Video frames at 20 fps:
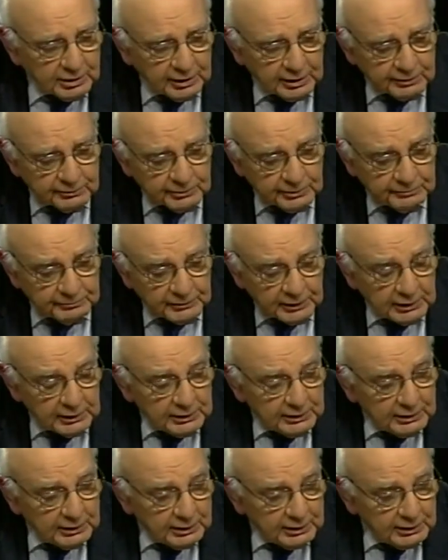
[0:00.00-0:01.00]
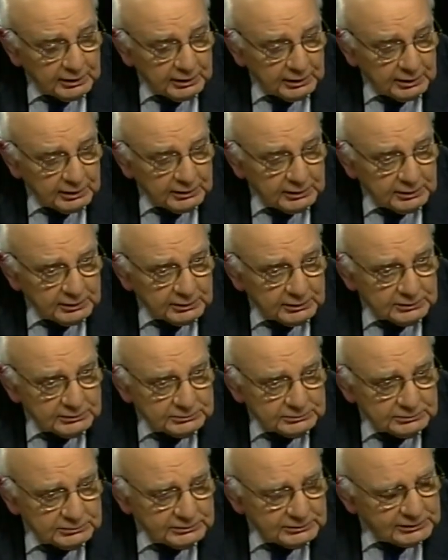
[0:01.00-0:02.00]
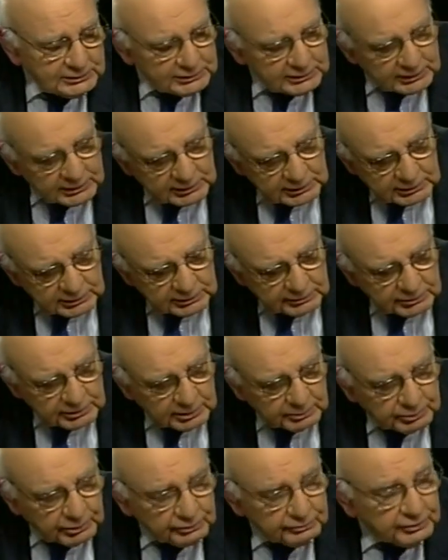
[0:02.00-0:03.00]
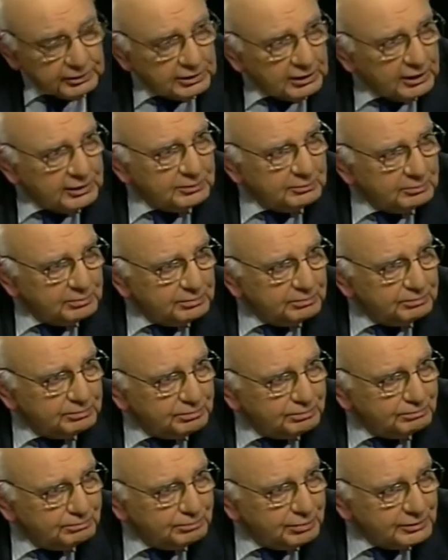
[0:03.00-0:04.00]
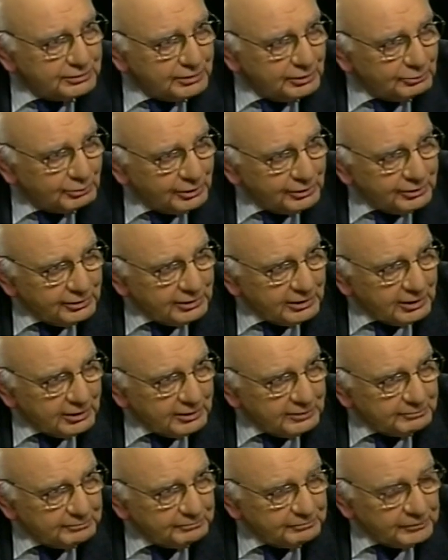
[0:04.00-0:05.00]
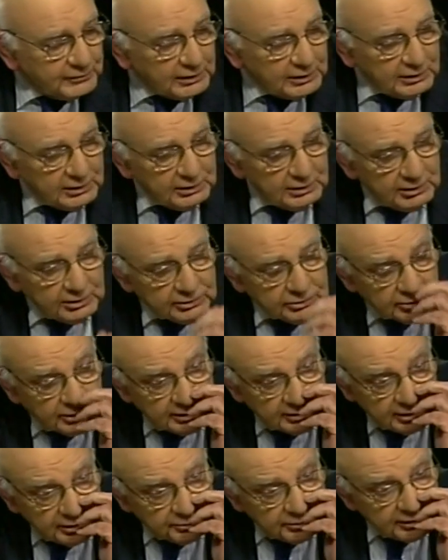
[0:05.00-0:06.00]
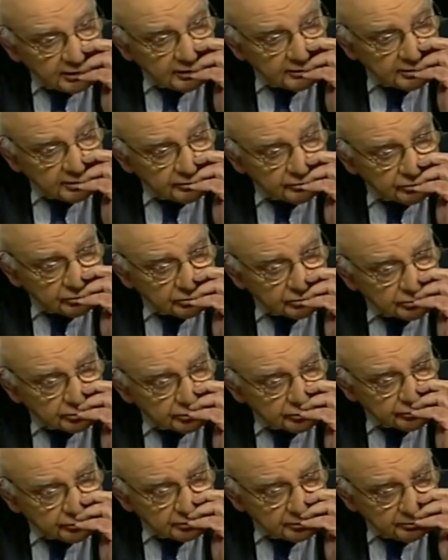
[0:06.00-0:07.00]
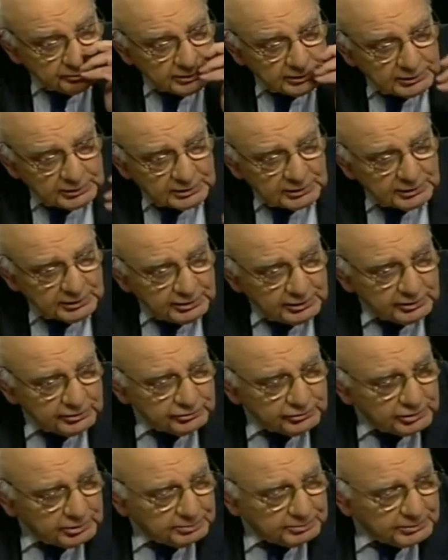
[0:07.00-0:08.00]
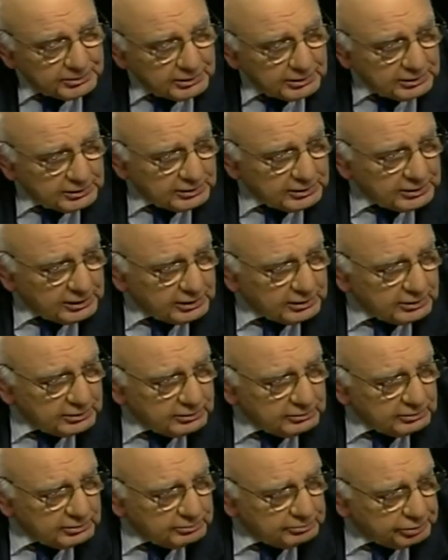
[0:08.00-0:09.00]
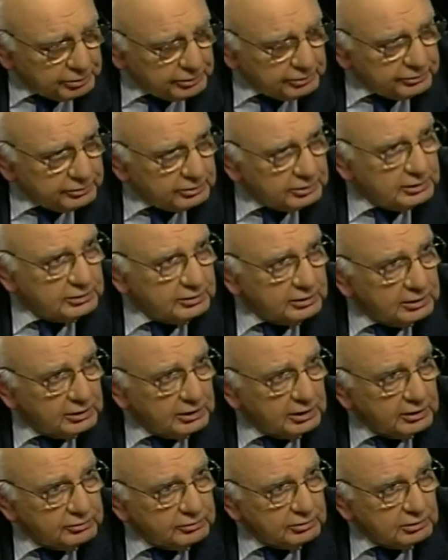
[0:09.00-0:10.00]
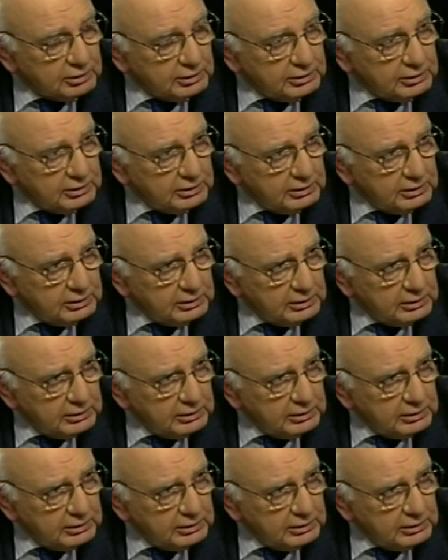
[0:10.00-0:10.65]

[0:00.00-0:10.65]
collateral, and you can't clear it up overnight. But they're working on it. So I think we have the tools, and if we get the leadership and get together and push internationally,